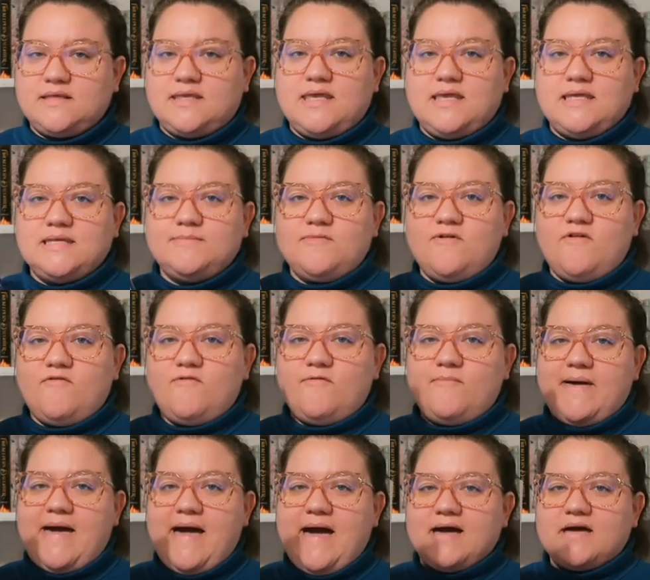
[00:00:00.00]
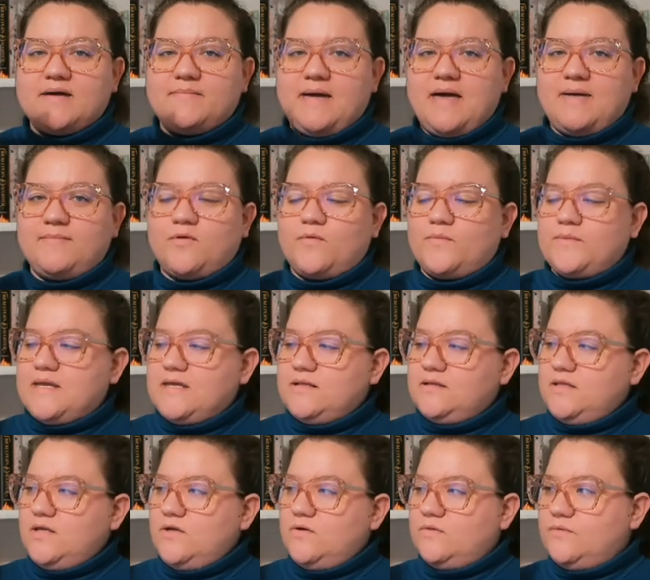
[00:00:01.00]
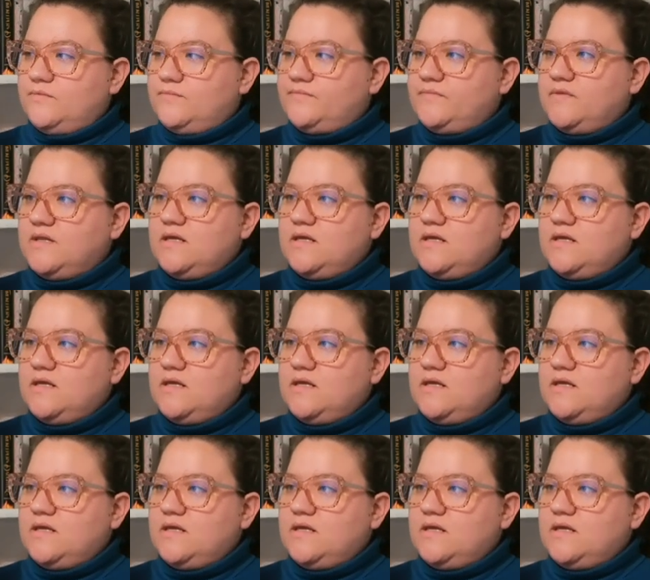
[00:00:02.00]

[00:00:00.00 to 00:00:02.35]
The Kingdom of Back by Marie Lu.